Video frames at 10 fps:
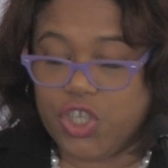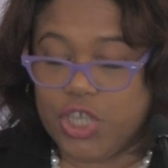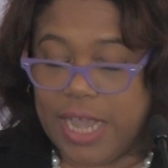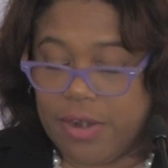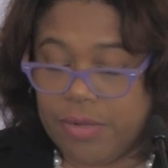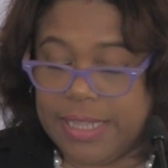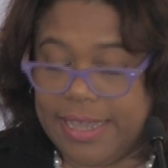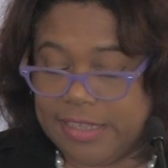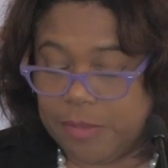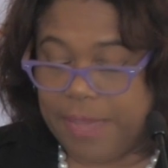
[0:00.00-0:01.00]
generally
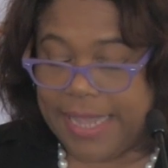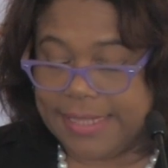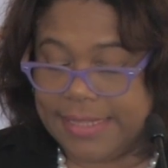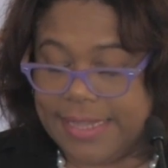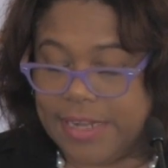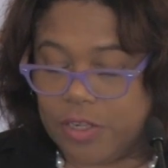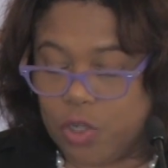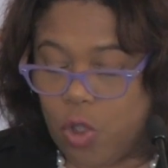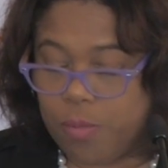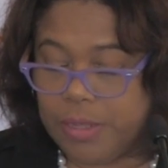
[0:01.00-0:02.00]
expected that
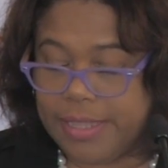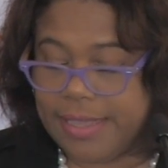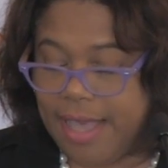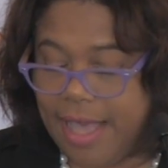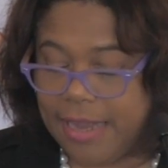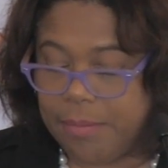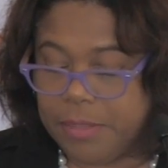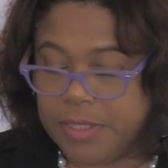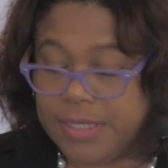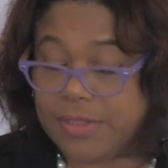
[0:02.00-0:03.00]
global
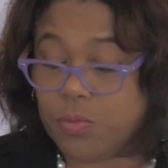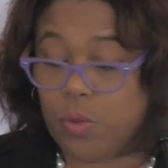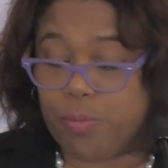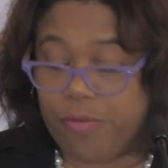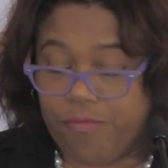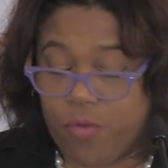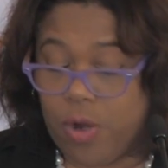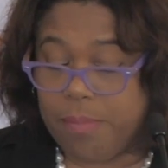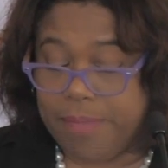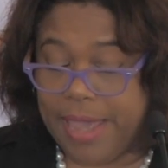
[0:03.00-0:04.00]
economies will
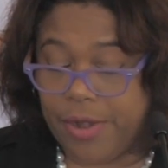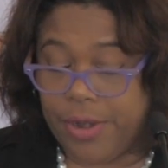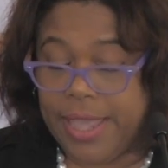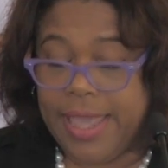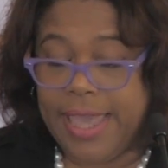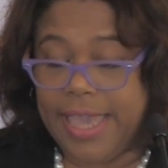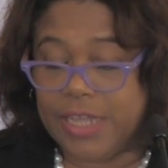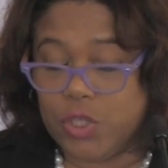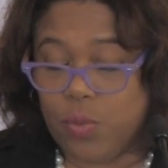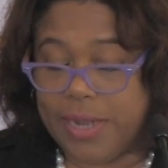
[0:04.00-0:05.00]
perform better
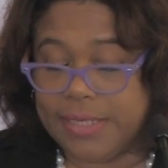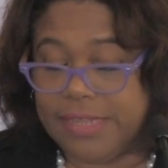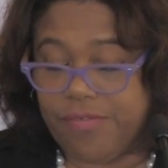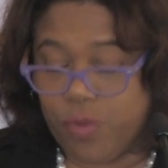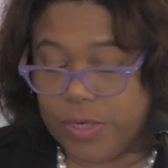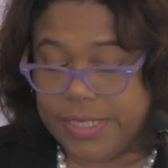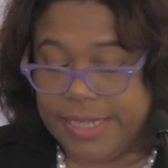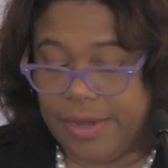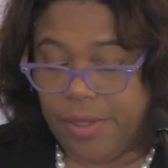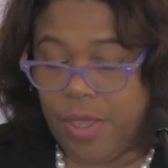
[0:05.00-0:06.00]
in
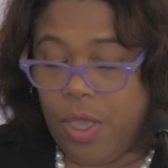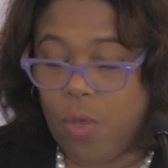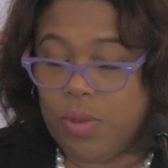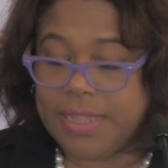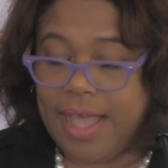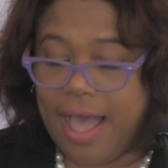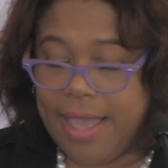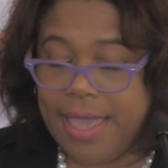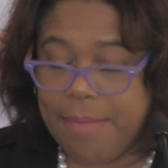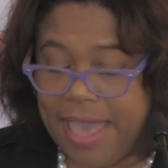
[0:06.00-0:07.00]
2014, with the
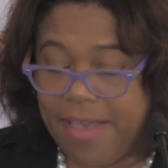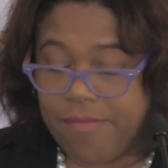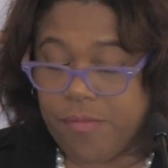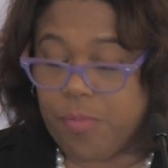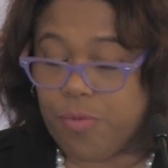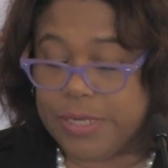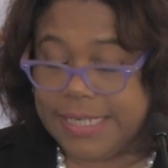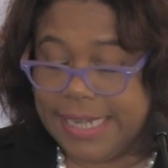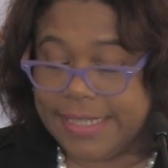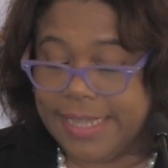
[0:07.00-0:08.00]
IMF
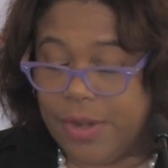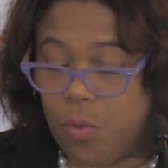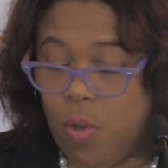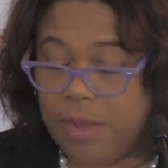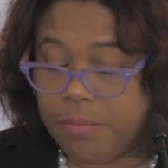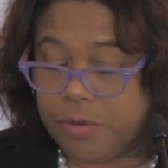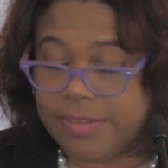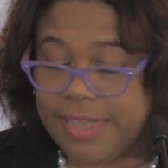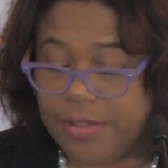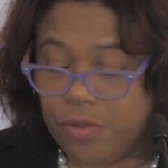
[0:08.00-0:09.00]
predicting
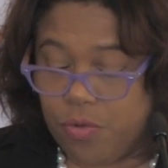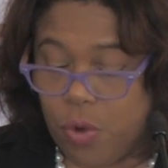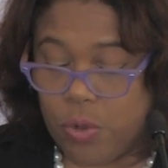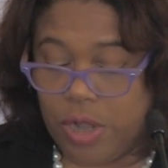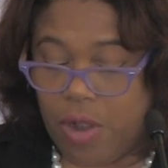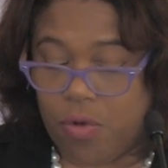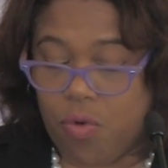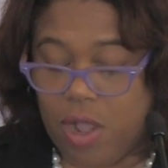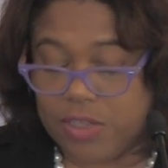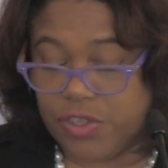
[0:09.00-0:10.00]
1% growth
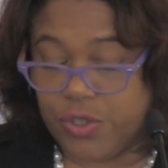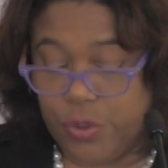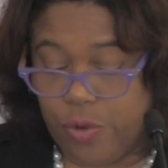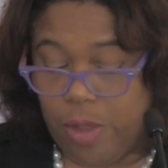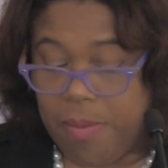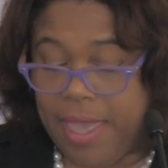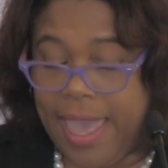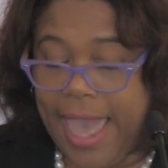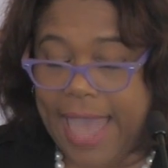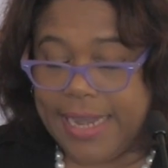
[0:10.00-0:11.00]
across Europe
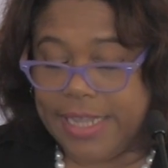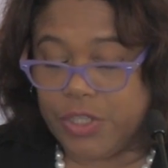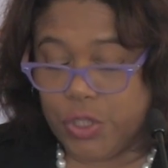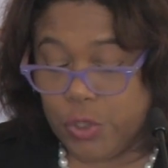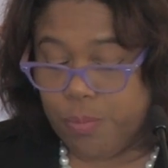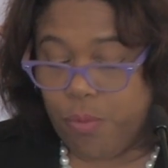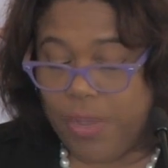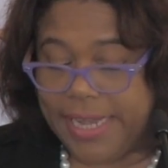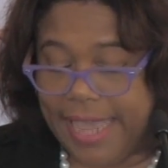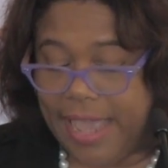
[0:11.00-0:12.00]
and a
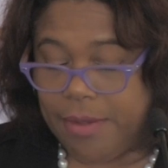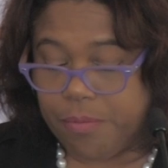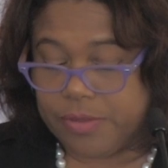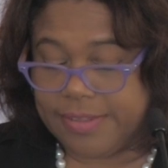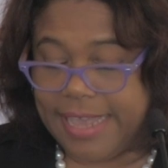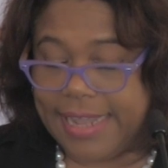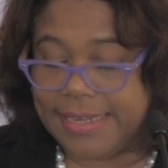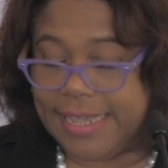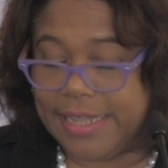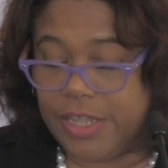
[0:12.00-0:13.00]
2.8%
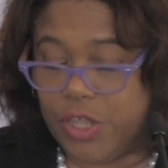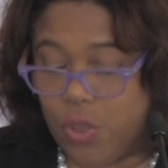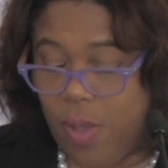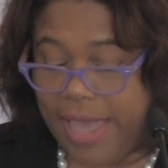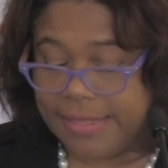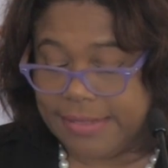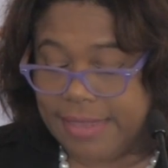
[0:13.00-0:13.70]
in the US.